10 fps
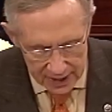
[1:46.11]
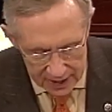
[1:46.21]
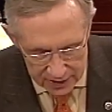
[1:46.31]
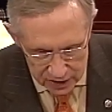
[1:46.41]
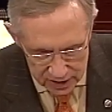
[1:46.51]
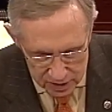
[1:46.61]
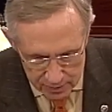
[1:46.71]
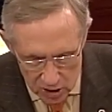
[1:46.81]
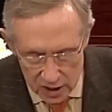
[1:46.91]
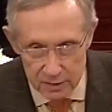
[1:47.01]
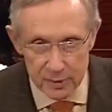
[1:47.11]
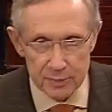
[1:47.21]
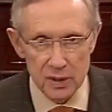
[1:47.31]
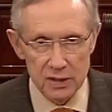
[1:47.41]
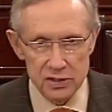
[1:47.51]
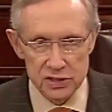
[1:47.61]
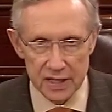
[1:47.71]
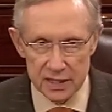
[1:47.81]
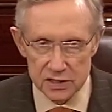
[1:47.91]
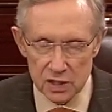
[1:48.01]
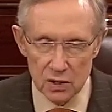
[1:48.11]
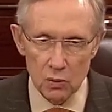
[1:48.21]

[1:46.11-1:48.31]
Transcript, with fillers: and I think the American people understands